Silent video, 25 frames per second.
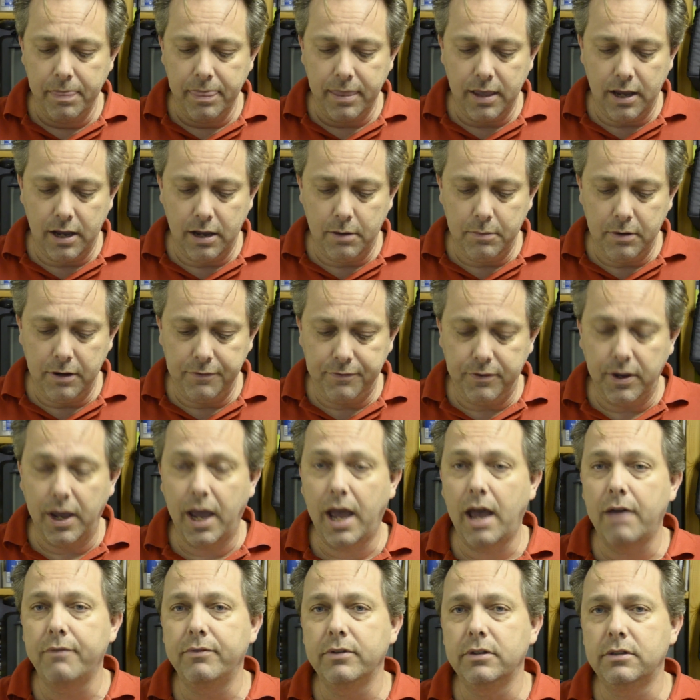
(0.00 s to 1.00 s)
But if you
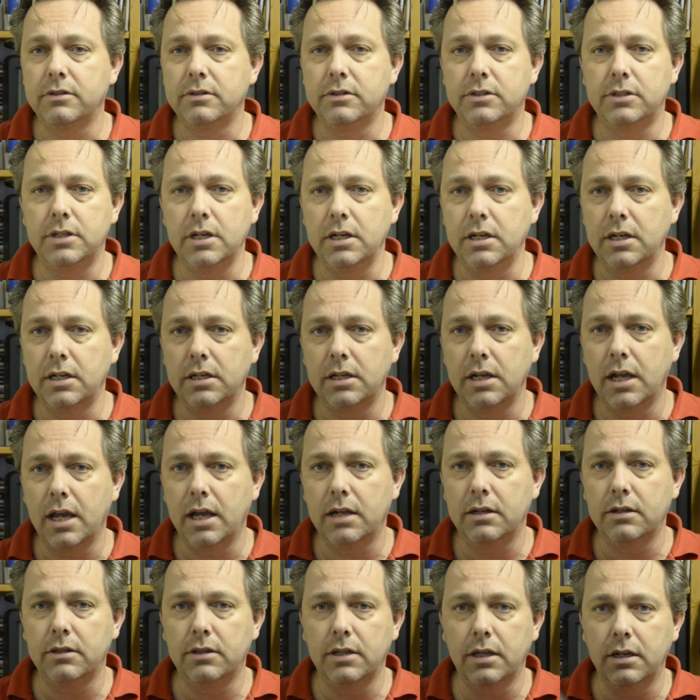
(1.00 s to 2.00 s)
haven't seen it
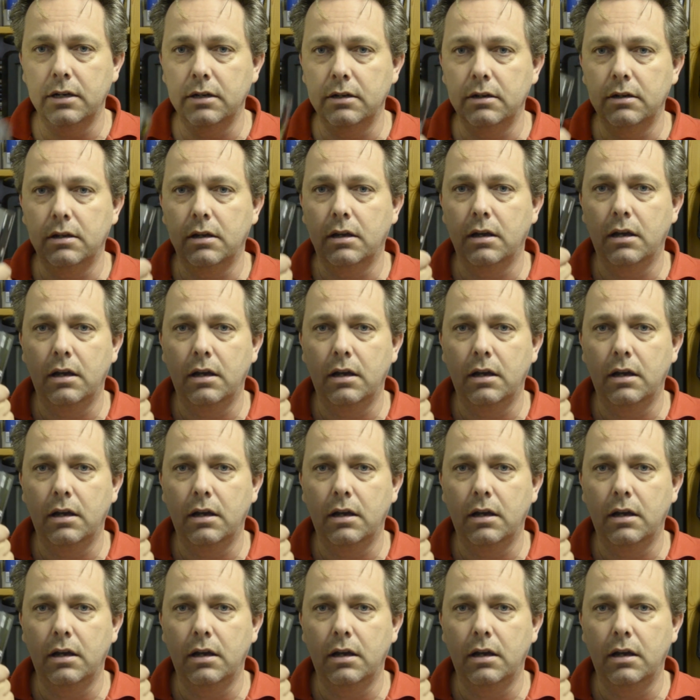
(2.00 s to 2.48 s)
yet, then